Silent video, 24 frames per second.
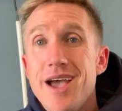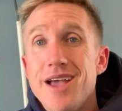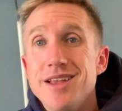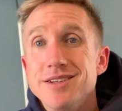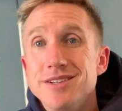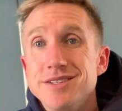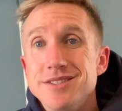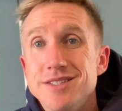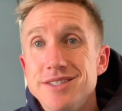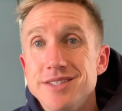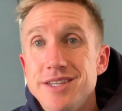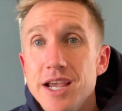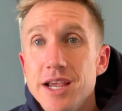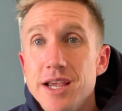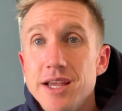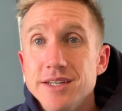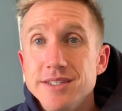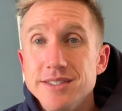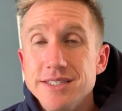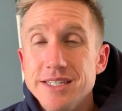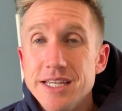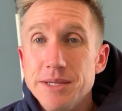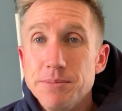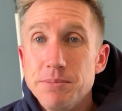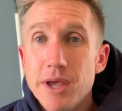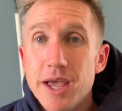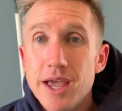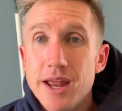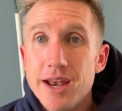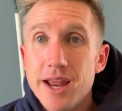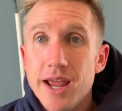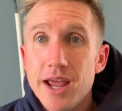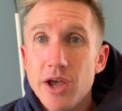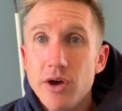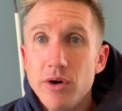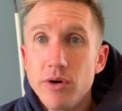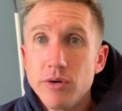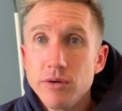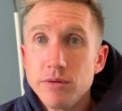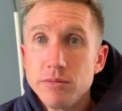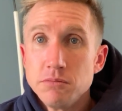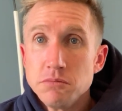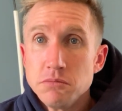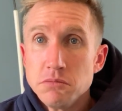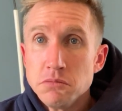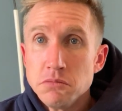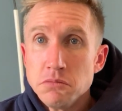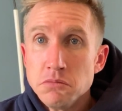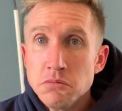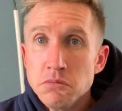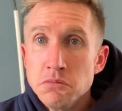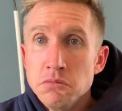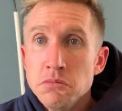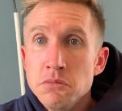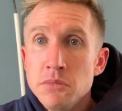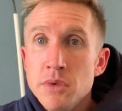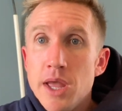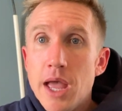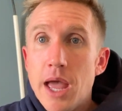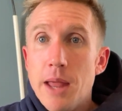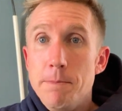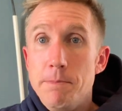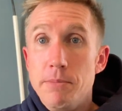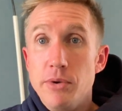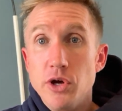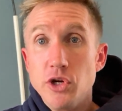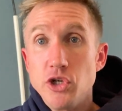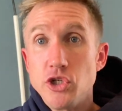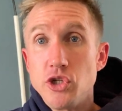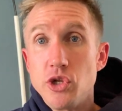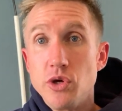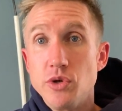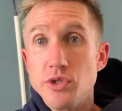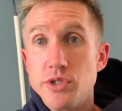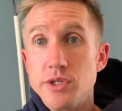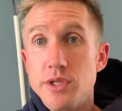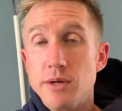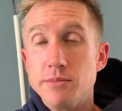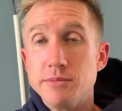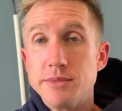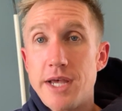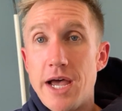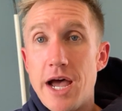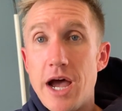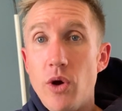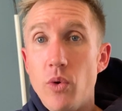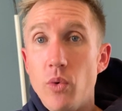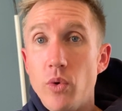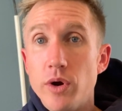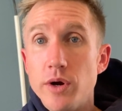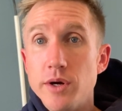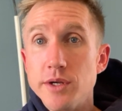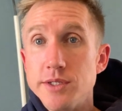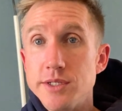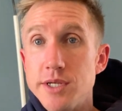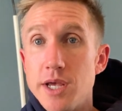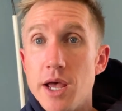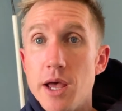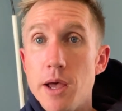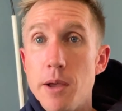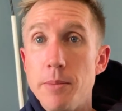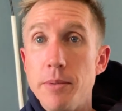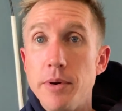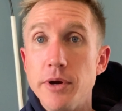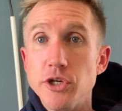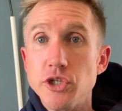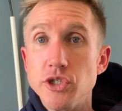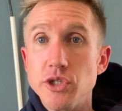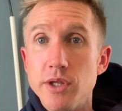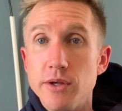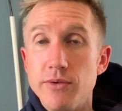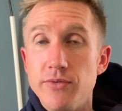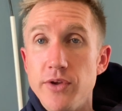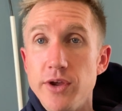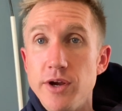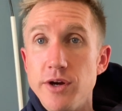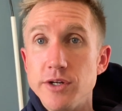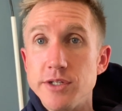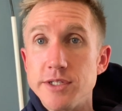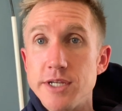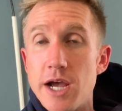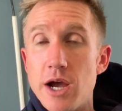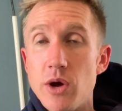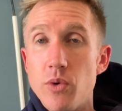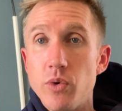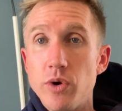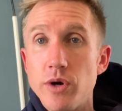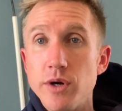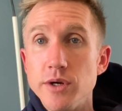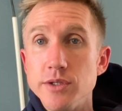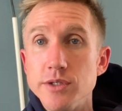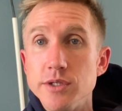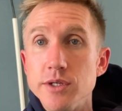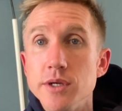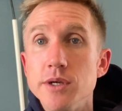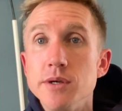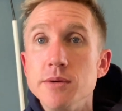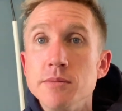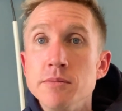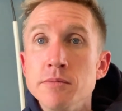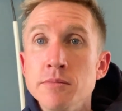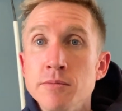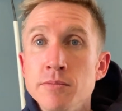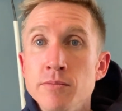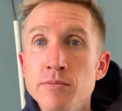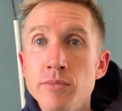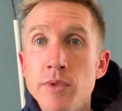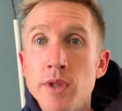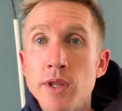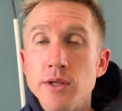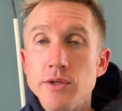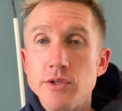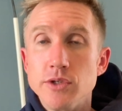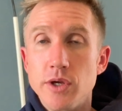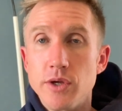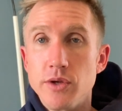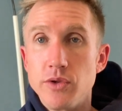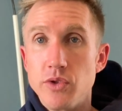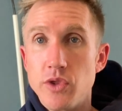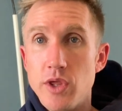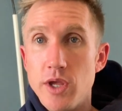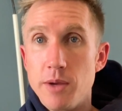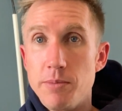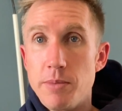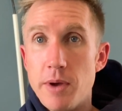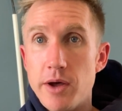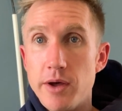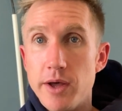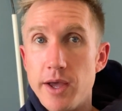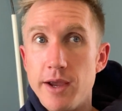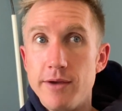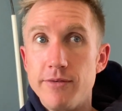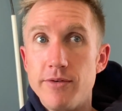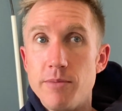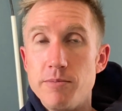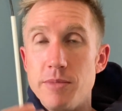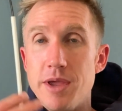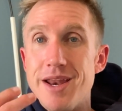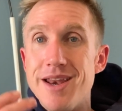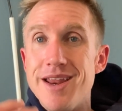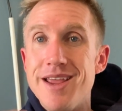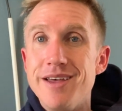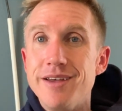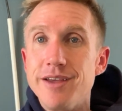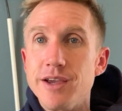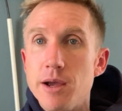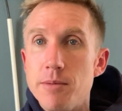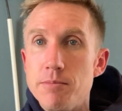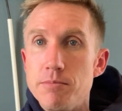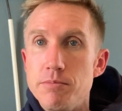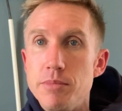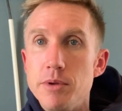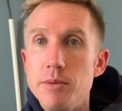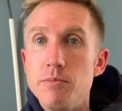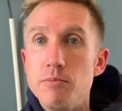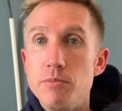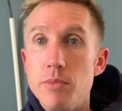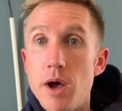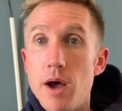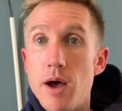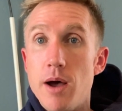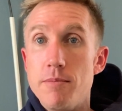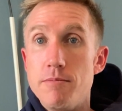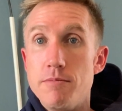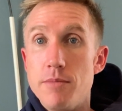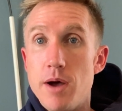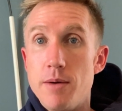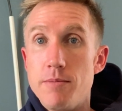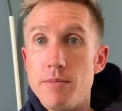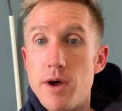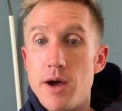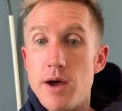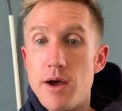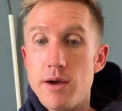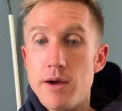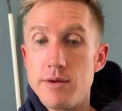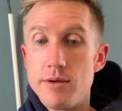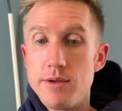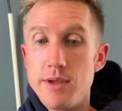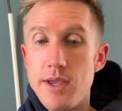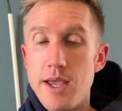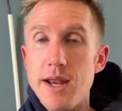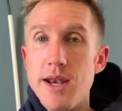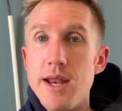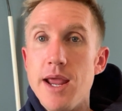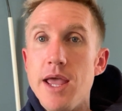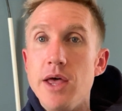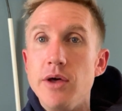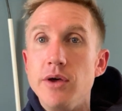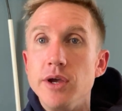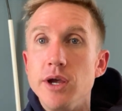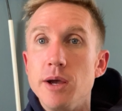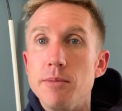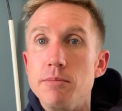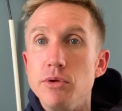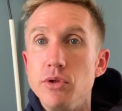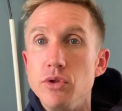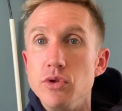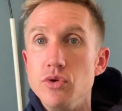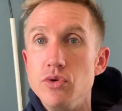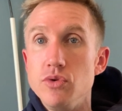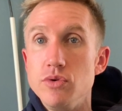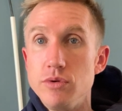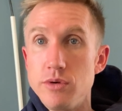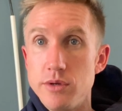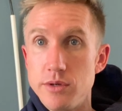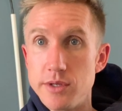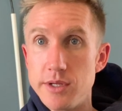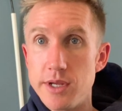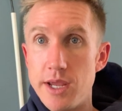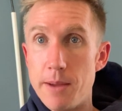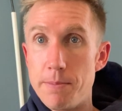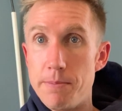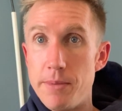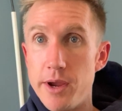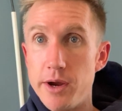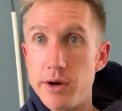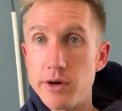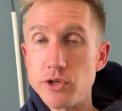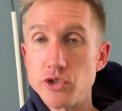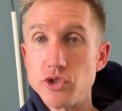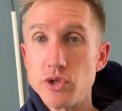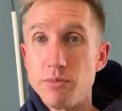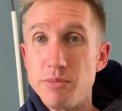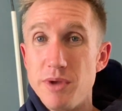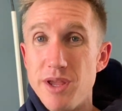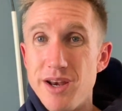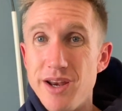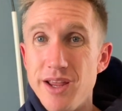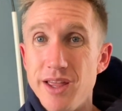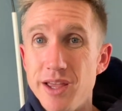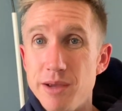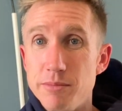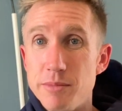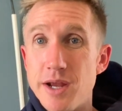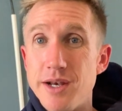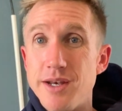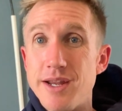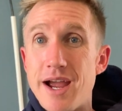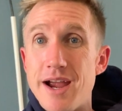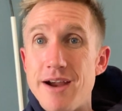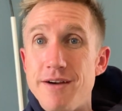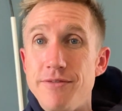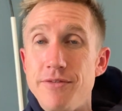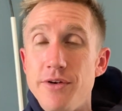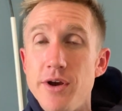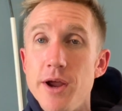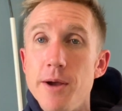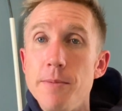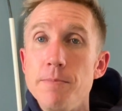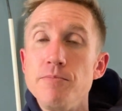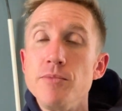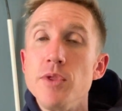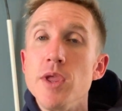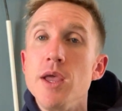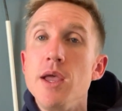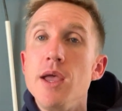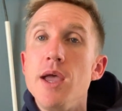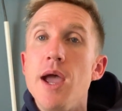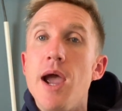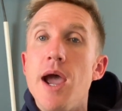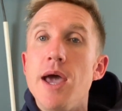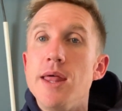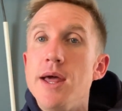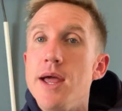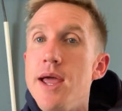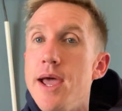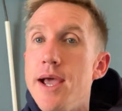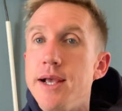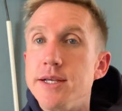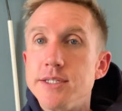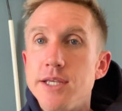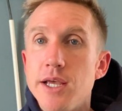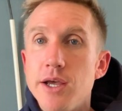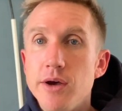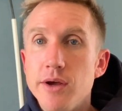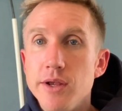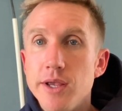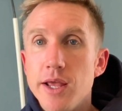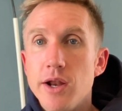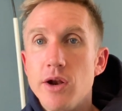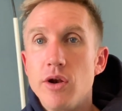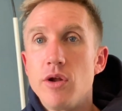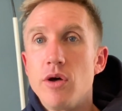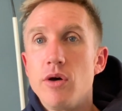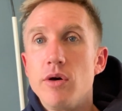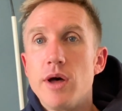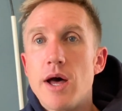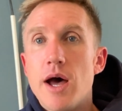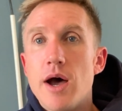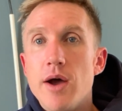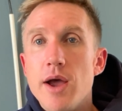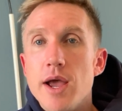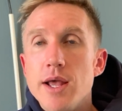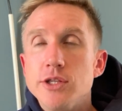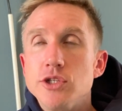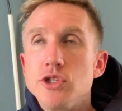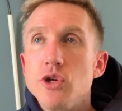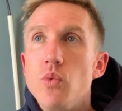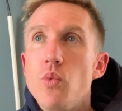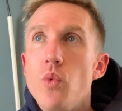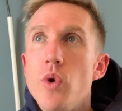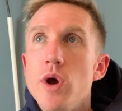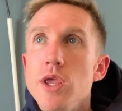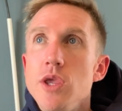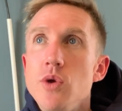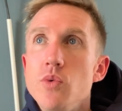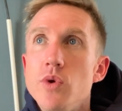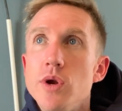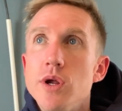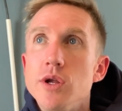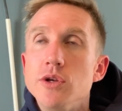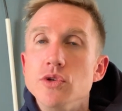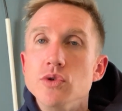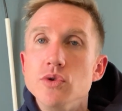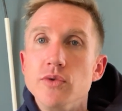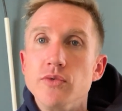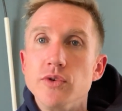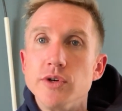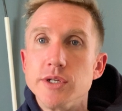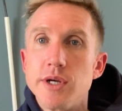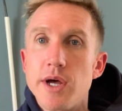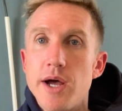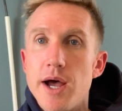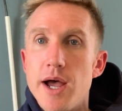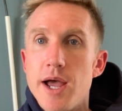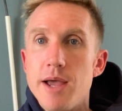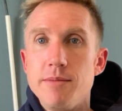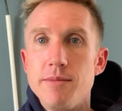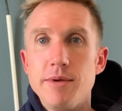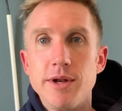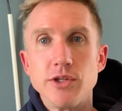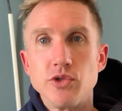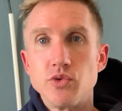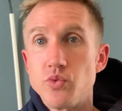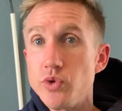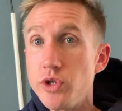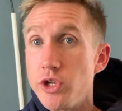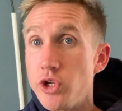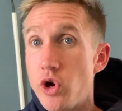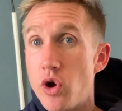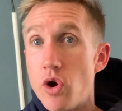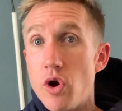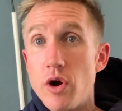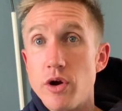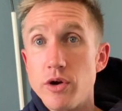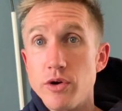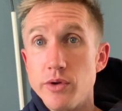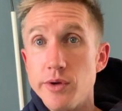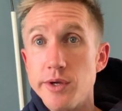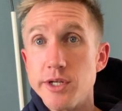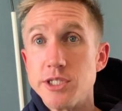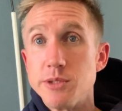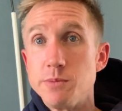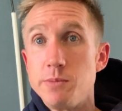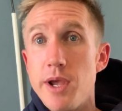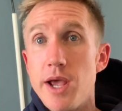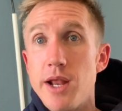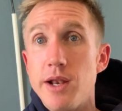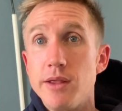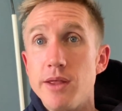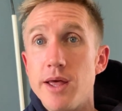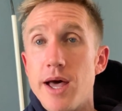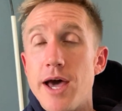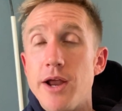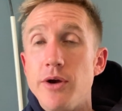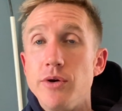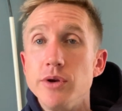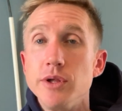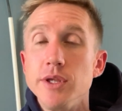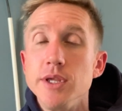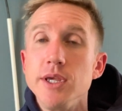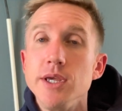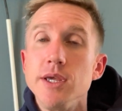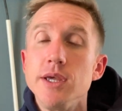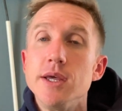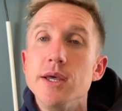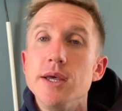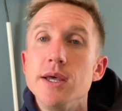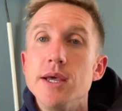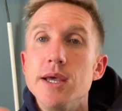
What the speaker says: and just take a deep inhale and push those thumbs outwards, push the fingers outwards. So you think about if I'm inhaling, I'm inhaling a balloon to get bigger, so I'm inhaling my diaphragm, and I exhale and get it all out. And so what you want to do over time, and it's really hard to expand laterally,